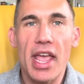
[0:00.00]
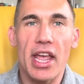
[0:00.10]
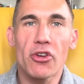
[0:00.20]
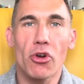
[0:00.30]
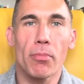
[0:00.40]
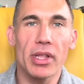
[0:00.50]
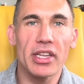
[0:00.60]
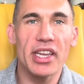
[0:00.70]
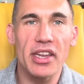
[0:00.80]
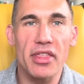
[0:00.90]
in her
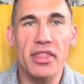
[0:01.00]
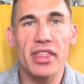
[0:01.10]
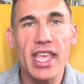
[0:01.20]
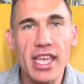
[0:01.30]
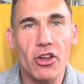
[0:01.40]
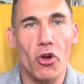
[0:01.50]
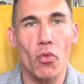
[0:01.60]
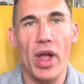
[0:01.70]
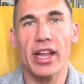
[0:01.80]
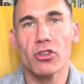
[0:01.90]
ability to think her
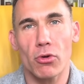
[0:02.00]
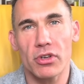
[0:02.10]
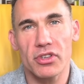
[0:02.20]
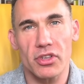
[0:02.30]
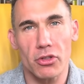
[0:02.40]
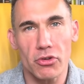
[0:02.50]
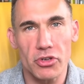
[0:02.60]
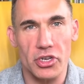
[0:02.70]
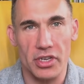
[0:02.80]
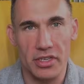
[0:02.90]
way towards
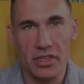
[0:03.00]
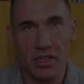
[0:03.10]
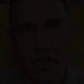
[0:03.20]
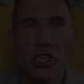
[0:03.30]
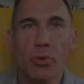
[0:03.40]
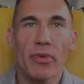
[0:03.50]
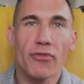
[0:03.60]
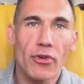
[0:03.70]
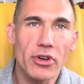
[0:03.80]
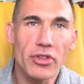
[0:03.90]
solutions. She
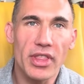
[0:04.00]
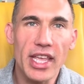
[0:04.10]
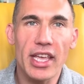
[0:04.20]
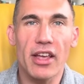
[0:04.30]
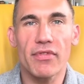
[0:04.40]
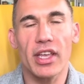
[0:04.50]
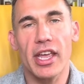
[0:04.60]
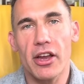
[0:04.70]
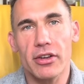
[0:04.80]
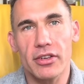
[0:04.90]
preferred thinking of the
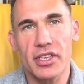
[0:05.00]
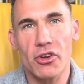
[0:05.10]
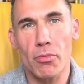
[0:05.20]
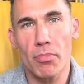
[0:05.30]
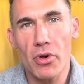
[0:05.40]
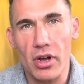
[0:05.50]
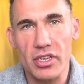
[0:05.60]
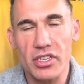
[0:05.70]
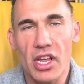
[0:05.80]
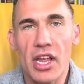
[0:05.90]
characters in her
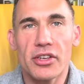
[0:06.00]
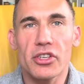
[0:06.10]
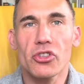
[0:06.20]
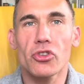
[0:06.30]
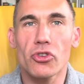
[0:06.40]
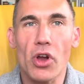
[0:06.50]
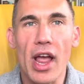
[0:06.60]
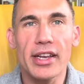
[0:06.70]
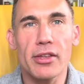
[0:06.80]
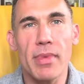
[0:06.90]
books to
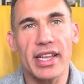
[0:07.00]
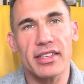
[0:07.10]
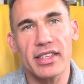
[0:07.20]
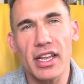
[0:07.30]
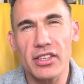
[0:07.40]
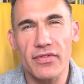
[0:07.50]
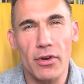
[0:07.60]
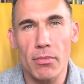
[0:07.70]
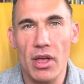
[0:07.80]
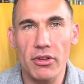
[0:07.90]
trying to make sense of
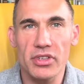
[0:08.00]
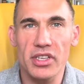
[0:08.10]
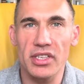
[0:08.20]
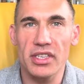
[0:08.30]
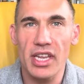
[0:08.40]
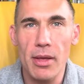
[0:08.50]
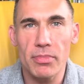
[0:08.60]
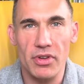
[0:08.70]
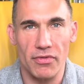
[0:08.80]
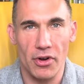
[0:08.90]
her mother's
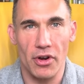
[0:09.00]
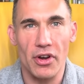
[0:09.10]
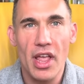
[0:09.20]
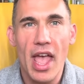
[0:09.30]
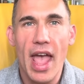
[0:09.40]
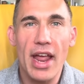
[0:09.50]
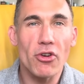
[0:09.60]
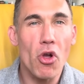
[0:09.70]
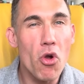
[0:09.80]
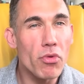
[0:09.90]
contempt of her and
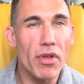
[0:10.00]
her own